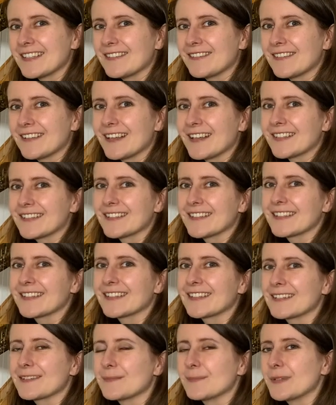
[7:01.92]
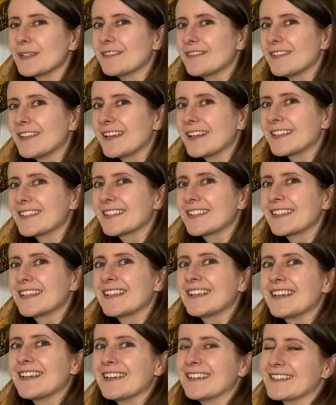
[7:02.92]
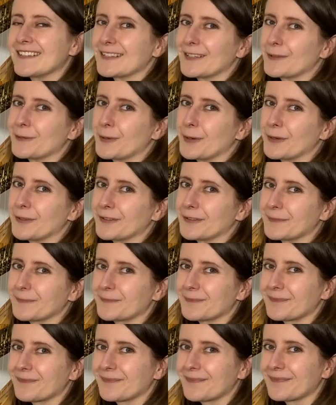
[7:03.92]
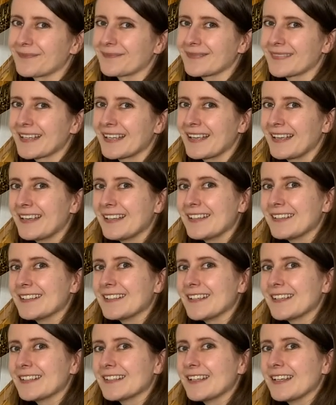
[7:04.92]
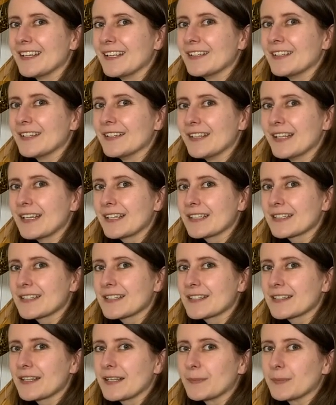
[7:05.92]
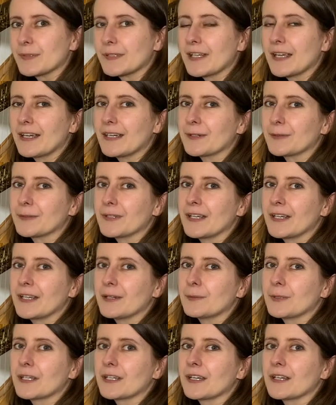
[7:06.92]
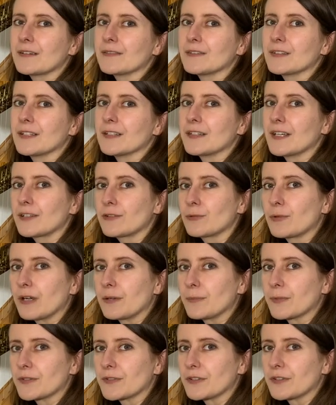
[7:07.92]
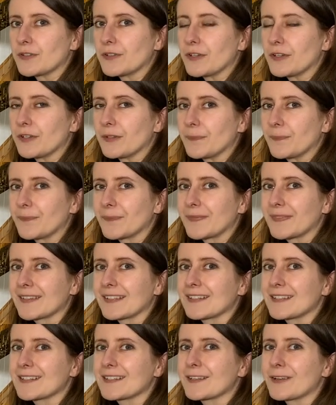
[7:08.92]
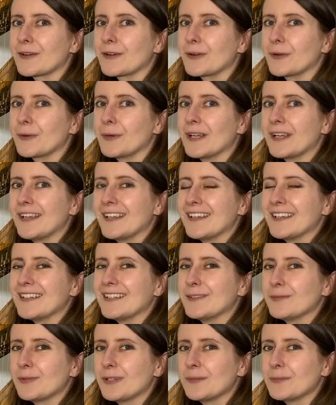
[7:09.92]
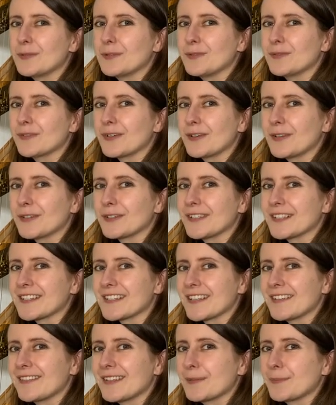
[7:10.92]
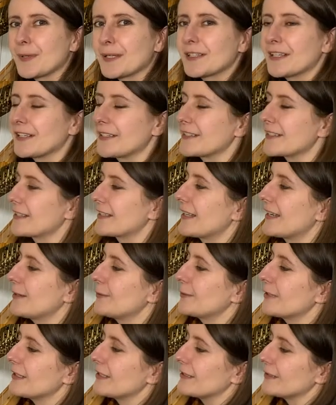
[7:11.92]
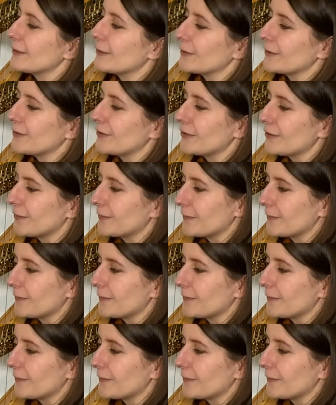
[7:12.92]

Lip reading: flat, B flat, and so on. Then, the next step down, we have the natural position. So, if we move all the 7 pedals down a notch,